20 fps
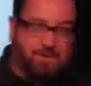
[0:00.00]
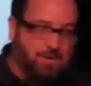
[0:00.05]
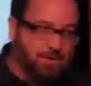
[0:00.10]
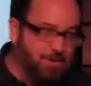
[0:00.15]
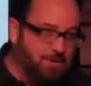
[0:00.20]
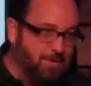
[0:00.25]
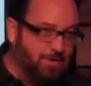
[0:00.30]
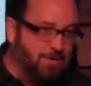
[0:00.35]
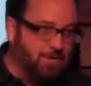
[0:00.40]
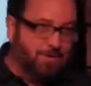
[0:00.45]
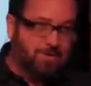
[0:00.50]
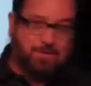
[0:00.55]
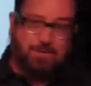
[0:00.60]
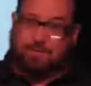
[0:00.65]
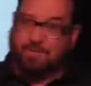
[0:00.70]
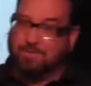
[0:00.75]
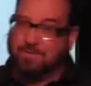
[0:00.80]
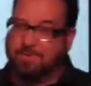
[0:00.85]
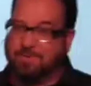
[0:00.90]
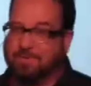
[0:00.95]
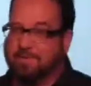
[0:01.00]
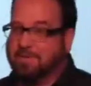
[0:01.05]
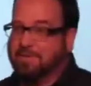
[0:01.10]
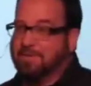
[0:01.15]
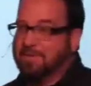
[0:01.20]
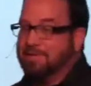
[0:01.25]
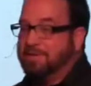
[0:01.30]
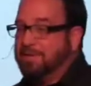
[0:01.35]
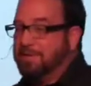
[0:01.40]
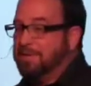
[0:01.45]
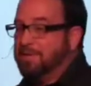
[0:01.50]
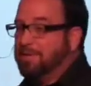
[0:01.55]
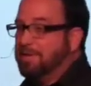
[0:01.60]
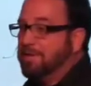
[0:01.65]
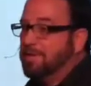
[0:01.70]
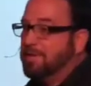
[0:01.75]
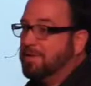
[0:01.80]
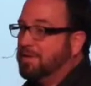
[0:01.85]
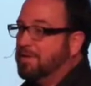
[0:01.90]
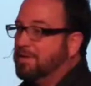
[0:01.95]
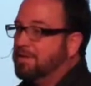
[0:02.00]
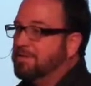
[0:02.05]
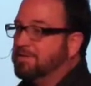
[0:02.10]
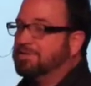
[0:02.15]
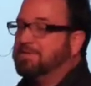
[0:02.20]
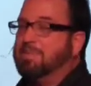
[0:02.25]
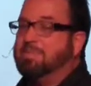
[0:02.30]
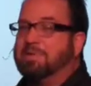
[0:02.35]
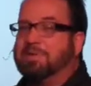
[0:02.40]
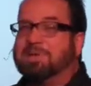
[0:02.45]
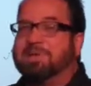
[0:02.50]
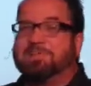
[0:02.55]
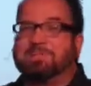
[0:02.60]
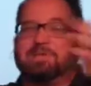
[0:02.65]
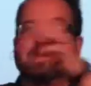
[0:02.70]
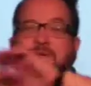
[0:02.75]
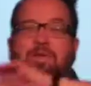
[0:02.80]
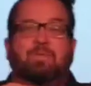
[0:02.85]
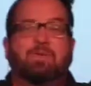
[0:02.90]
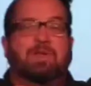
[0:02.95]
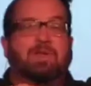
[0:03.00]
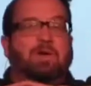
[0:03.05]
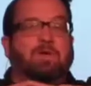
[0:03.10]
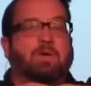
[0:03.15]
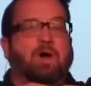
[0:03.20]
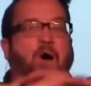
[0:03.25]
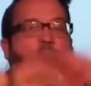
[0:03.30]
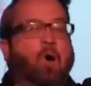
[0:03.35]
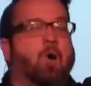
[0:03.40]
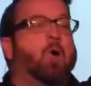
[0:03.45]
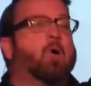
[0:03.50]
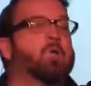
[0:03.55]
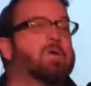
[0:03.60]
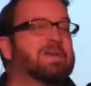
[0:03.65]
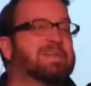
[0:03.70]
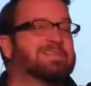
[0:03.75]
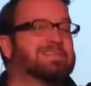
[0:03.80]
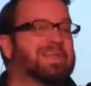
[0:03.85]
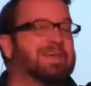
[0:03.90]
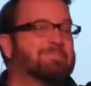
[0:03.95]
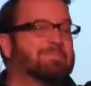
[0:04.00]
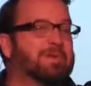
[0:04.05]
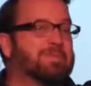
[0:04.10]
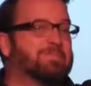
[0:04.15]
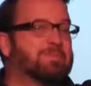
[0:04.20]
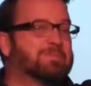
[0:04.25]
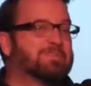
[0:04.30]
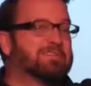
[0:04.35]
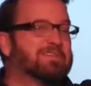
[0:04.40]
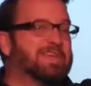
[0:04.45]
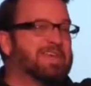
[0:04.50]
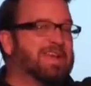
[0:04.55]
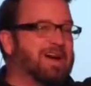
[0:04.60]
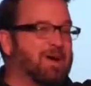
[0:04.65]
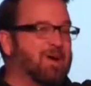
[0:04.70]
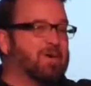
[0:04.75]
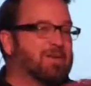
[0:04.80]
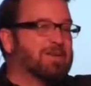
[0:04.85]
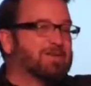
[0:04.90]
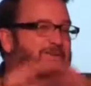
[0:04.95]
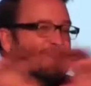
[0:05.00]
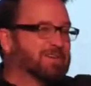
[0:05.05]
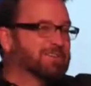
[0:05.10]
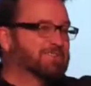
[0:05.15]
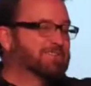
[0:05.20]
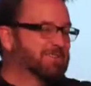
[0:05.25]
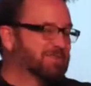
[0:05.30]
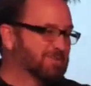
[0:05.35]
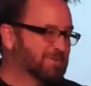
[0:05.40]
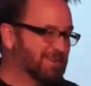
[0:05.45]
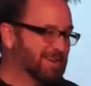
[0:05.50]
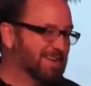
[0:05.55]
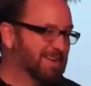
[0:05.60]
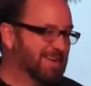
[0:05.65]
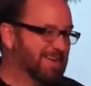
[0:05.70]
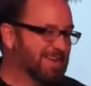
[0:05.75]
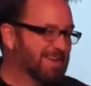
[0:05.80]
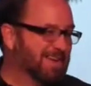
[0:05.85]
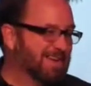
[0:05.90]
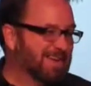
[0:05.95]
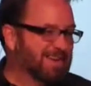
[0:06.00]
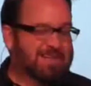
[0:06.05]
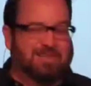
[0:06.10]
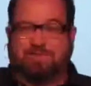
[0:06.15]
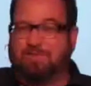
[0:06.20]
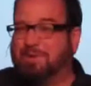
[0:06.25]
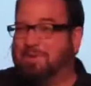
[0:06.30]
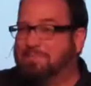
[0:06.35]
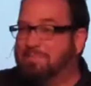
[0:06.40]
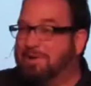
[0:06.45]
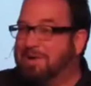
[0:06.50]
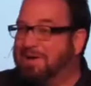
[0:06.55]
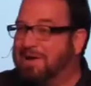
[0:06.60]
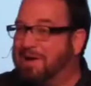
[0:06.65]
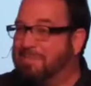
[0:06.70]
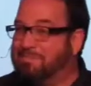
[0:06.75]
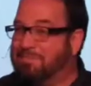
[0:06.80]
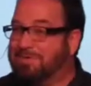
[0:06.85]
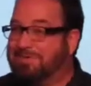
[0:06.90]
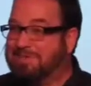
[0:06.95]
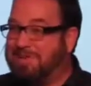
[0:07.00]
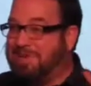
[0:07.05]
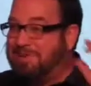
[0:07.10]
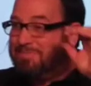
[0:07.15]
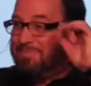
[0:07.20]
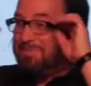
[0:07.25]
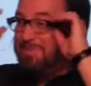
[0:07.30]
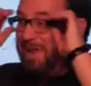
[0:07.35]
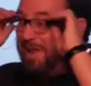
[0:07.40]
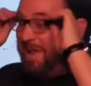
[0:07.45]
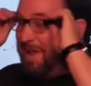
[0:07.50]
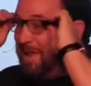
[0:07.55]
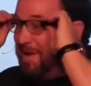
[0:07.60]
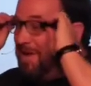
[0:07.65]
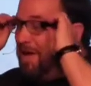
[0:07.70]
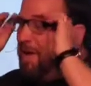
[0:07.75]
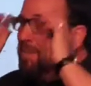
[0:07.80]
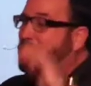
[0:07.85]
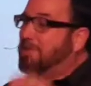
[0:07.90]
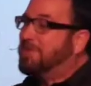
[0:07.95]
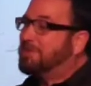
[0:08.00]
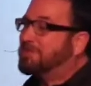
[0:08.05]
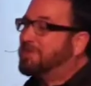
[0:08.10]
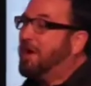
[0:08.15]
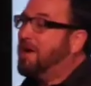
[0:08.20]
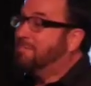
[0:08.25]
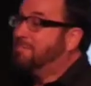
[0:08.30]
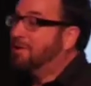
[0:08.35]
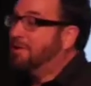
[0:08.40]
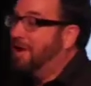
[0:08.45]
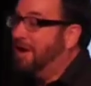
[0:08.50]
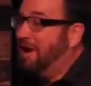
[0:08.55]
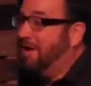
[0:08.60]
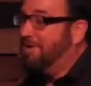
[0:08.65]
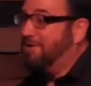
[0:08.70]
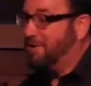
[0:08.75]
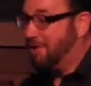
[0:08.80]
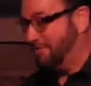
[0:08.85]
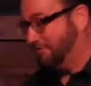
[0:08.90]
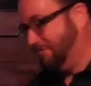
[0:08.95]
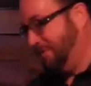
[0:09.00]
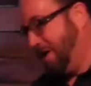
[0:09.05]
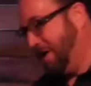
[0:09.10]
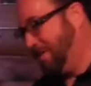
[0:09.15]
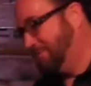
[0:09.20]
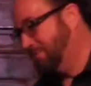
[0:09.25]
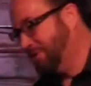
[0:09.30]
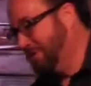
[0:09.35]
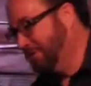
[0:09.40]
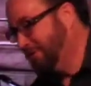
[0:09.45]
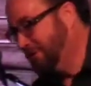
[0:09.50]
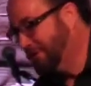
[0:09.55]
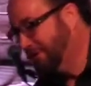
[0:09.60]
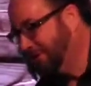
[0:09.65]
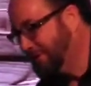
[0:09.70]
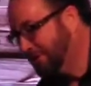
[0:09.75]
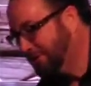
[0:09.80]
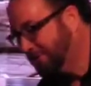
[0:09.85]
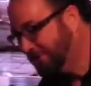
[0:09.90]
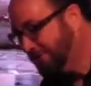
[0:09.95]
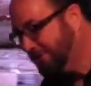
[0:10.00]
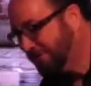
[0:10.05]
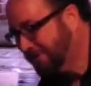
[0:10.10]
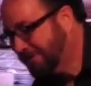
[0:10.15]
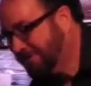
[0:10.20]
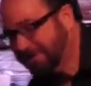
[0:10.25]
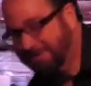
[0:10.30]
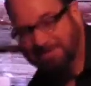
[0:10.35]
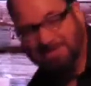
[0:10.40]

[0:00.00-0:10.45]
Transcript: ooh. You see, because we don't always let people see all of us, do we? Because we bring our presentable side. Hello, bless God, brother. How are you? I'm fine, brother. And you?